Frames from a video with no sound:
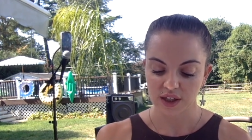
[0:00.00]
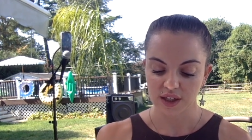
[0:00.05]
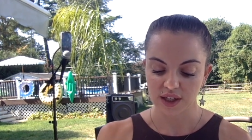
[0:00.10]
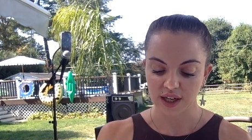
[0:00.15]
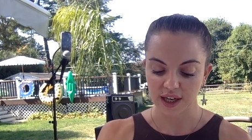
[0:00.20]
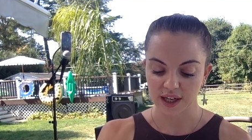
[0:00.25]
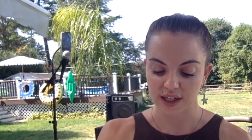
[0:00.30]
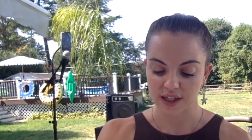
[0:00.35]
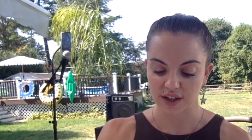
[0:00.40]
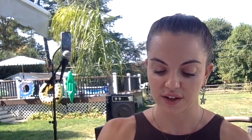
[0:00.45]

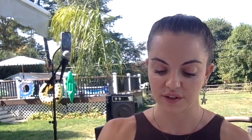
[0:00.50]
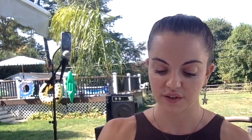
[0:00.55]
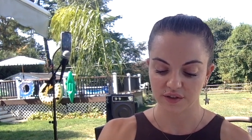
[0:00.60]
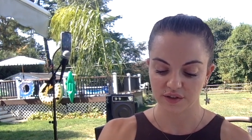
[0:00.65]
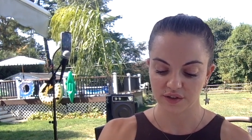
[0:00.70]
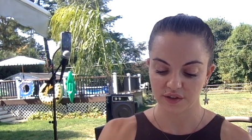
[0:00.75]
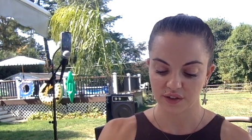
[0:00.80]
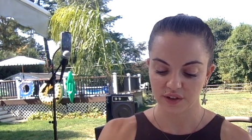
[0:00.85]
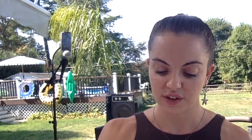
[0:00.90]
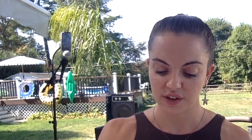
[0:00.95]
Negative.
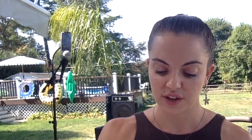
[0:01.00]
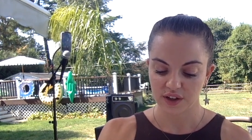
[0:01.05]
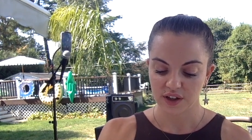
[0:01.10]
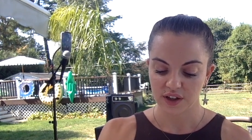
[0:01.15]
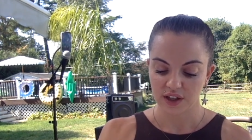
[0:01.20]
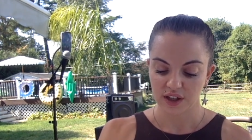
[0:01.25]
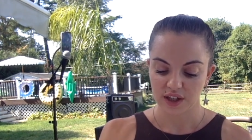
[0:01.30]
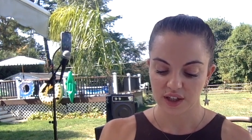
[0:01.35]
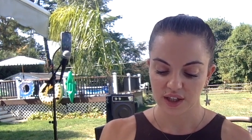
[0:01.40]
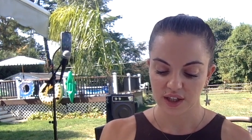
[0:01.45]

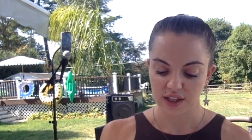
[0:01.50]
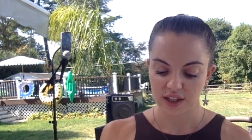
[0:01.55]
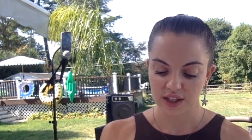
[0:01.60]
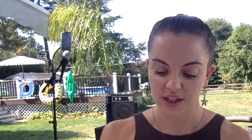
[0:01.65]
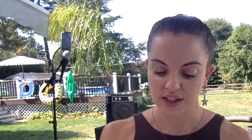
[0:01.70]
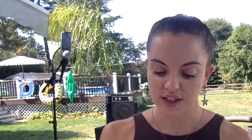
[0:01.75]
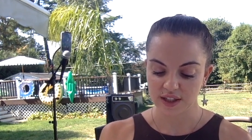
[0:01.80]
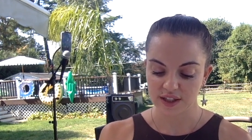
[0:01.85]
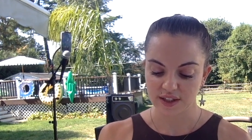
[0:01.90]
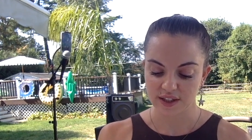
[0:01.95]

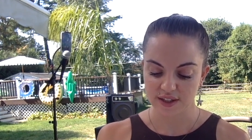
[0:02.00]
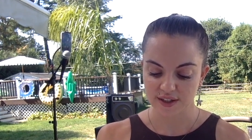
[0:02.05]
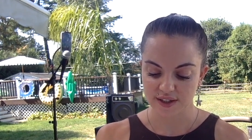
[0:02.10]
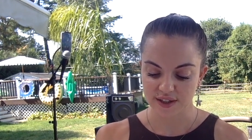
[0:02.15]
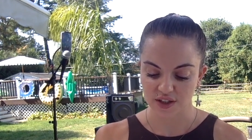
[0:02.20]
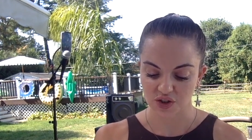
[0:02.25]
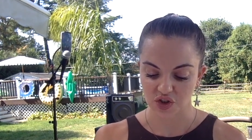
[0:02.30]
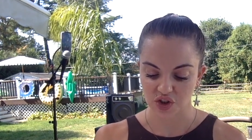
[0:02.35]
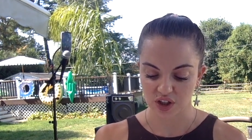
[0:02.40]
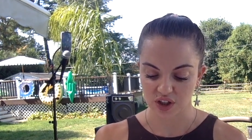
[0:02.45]

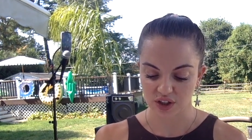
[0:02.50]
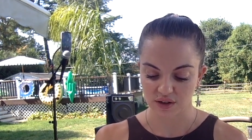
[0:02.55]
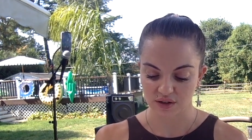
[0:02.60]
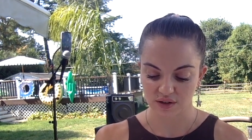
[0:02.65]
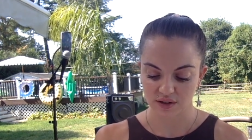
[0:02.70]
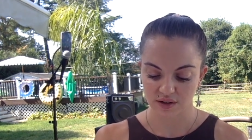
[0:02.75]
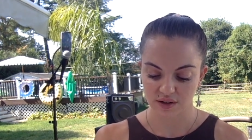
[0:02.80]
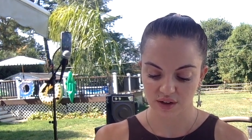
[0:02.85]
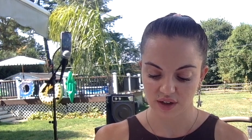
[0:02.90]
Indecision,